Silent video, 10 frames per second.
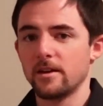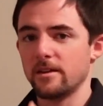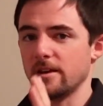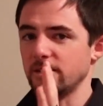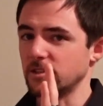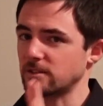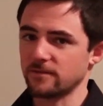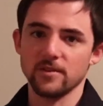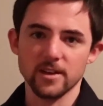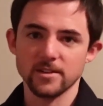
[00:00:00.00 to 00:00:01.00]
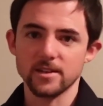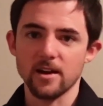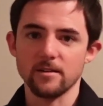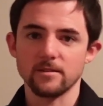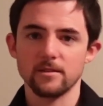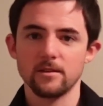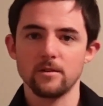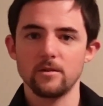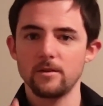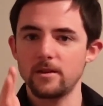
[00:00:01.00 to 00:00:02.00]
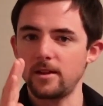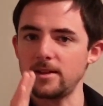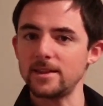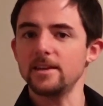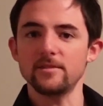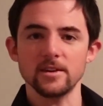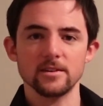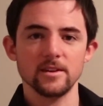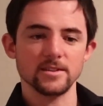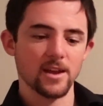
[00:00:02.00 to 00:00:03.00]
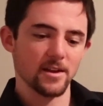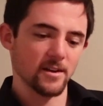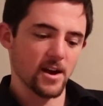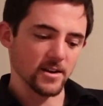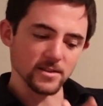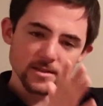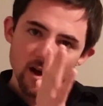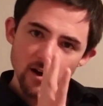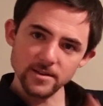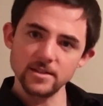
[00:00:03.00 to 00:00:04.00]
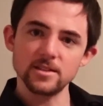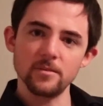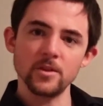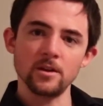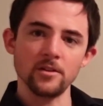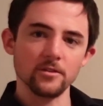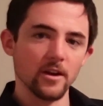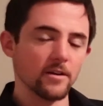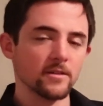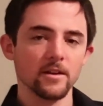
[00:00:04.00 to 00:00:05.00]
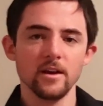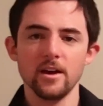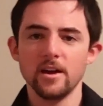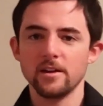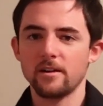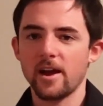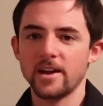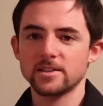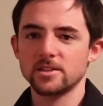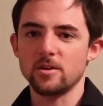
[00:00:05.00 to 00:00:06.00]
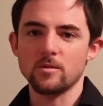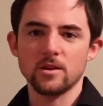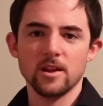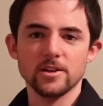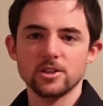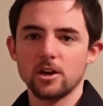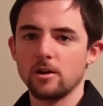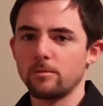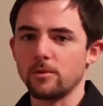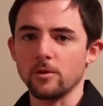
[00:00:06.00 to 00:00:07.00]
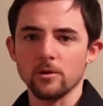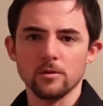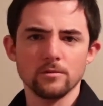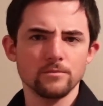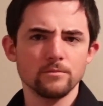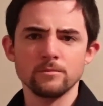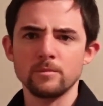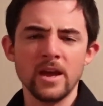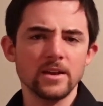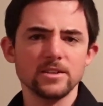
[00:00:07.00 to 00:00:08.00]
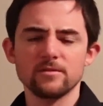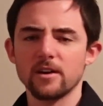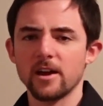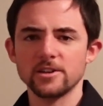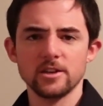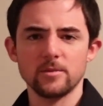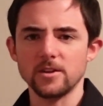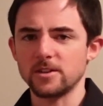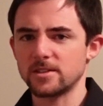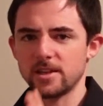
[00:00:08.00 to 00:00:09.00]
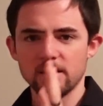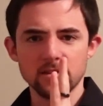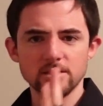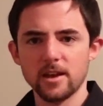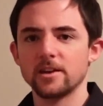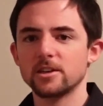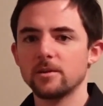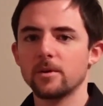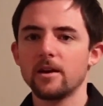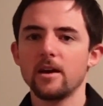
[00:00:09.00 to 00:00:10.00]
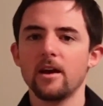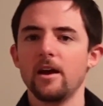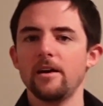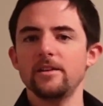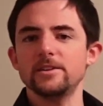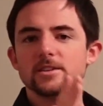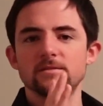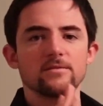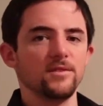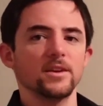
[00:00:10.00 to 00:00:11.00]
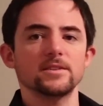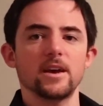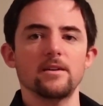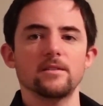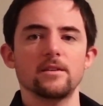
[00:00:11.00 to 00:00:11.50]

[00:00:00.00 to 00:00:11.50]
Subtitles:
They just flick down. Leave it. It's like you're kind of tossing something on the ground. Your hands don't clench up or make a different hand shape. They just stay in this hand shape and they just flick down.